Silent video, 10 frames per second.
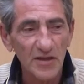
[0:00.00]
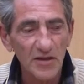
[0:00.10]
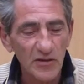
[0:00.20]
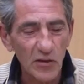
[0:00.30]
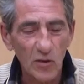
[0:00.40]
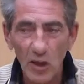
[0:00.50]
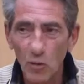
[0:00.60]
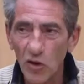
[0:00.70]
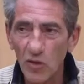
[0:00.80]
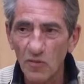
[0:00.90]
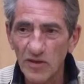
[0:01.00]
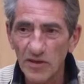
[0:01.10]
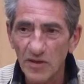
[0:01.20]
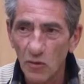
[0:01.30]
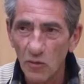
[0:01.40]
So I work with
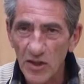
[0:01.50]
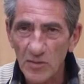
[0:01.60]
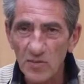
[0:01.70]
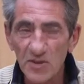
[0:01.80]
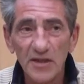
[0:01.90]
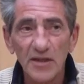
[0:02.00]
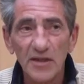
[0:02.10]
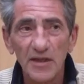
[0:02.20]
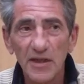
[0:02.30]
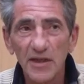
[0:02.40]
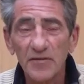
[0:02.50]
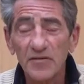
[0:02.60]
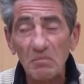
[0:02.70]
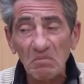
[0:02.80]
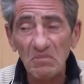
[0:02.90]
rasps, and
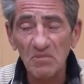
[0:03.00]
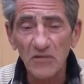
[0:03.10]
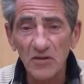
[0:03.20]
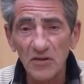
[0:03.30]
you